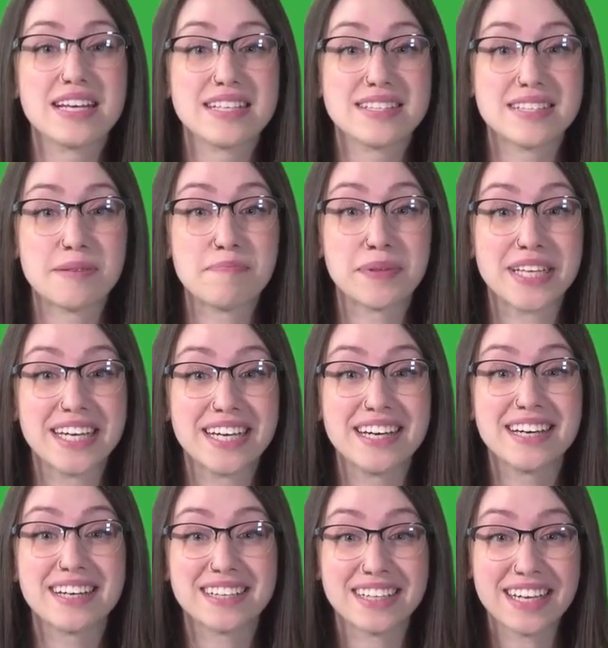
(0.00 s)
Simply
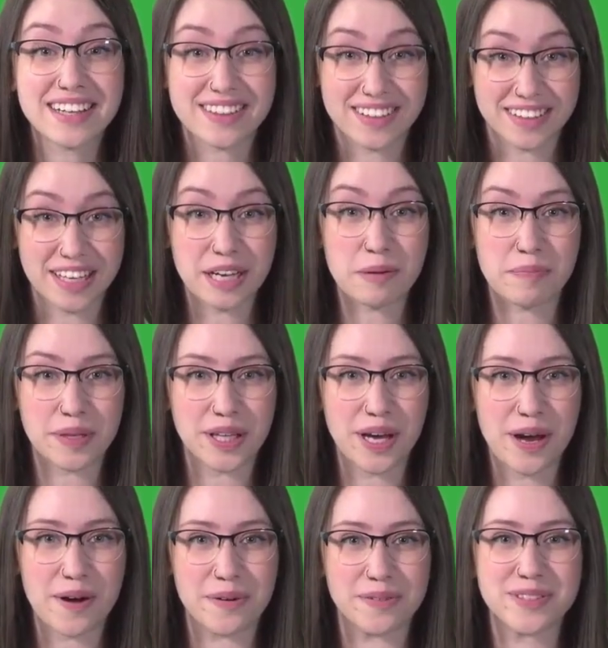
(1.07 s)
click the link
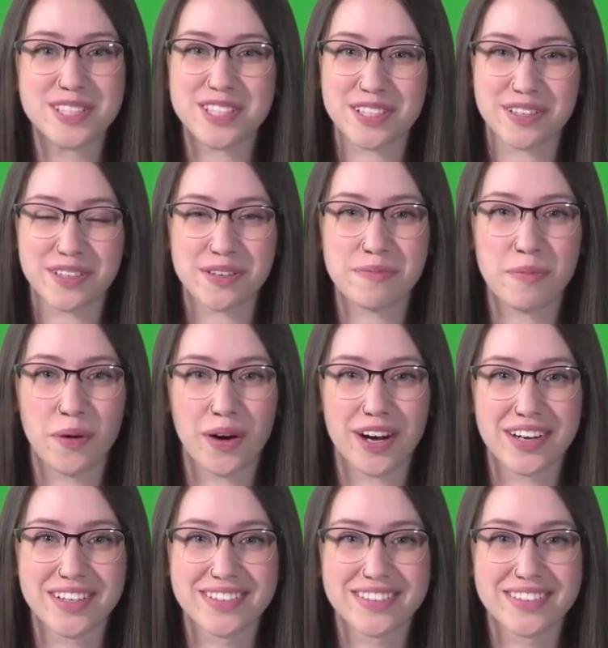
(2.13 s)
below to learn more.